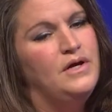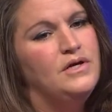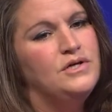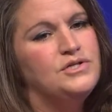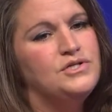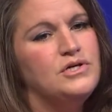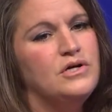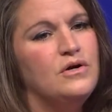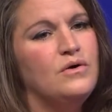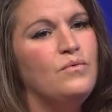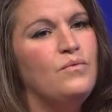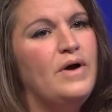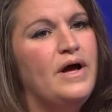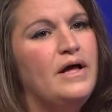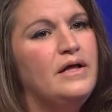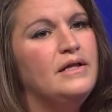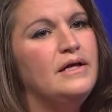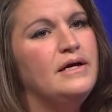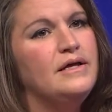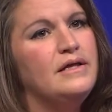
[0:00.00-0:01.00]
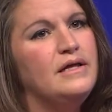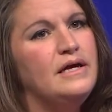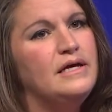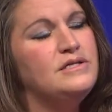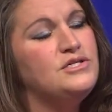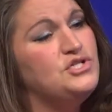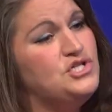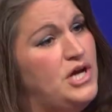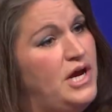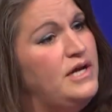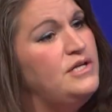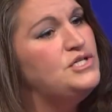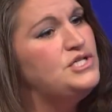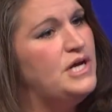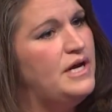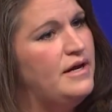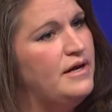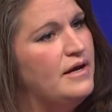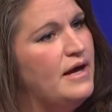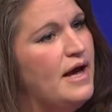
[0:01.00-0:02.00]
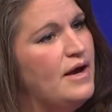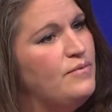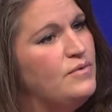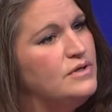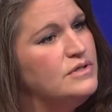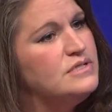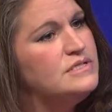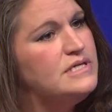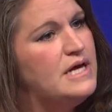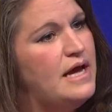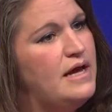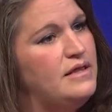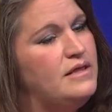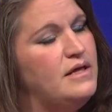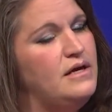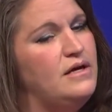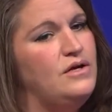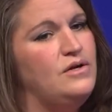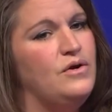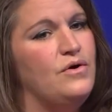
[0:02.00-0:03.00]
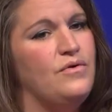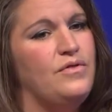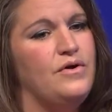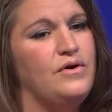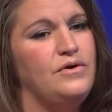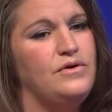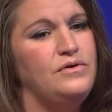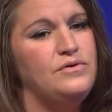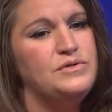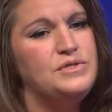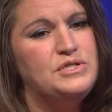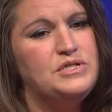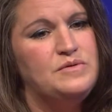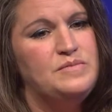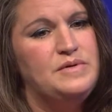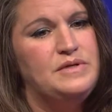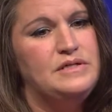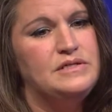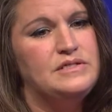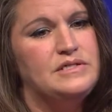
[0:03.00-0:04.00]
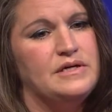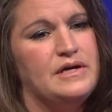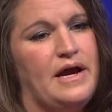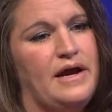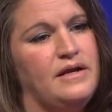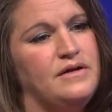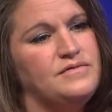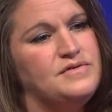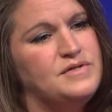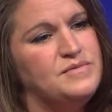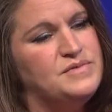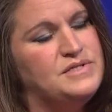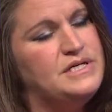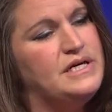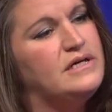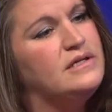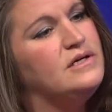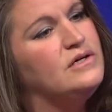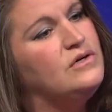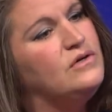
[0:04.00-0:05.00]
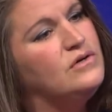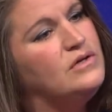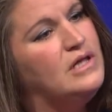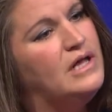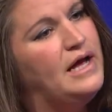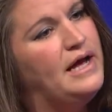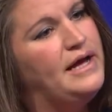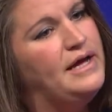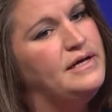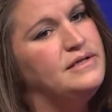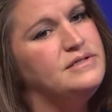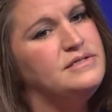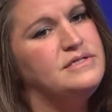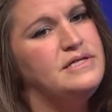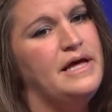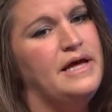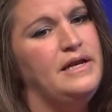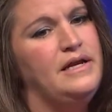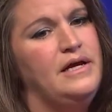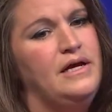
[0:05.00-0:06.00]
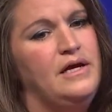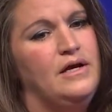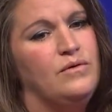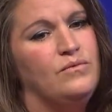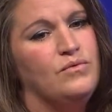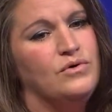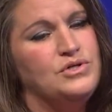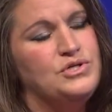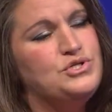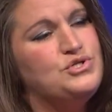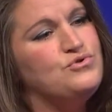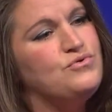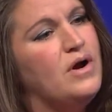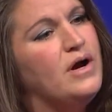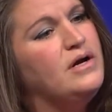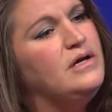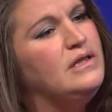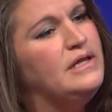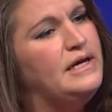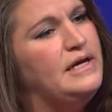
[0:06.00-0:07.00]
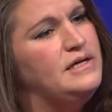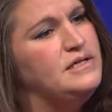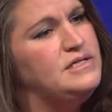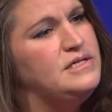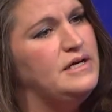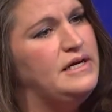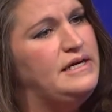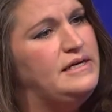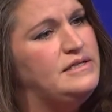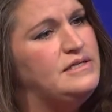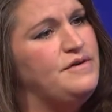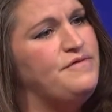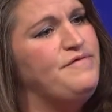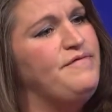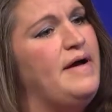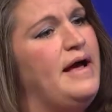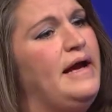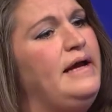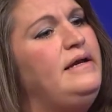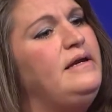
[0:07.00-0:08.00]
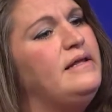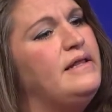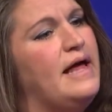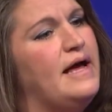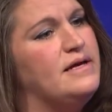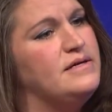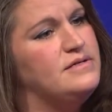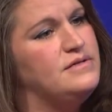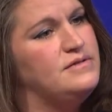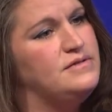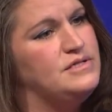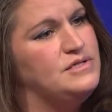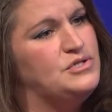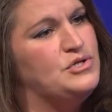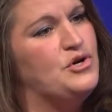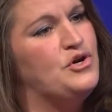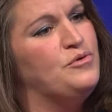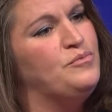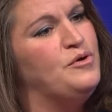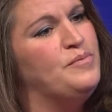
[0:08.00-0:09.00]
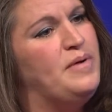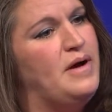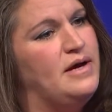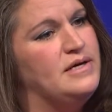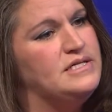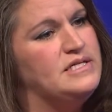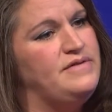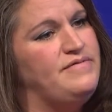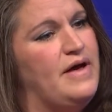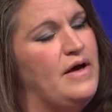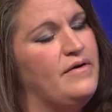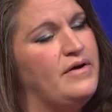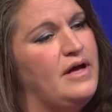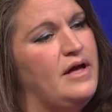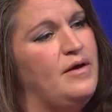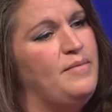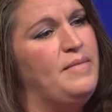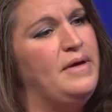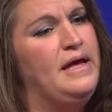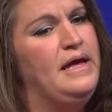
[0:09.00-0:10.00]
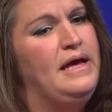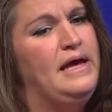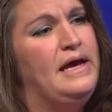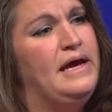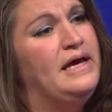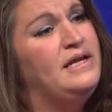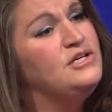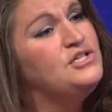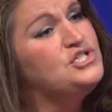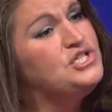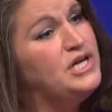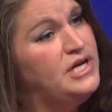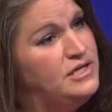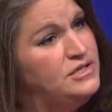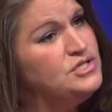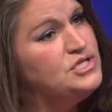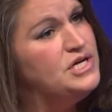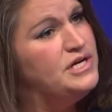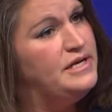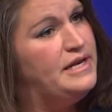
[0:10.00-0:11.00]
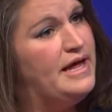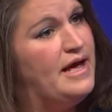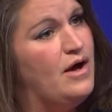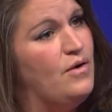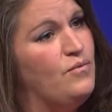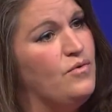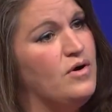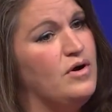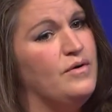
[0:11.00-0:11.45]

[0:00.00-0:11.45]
Sure. Well, it's changing. I will say that, there used to be kind of some cyclical clients that were struggling to find that discernible positive outcome, and it's changing now.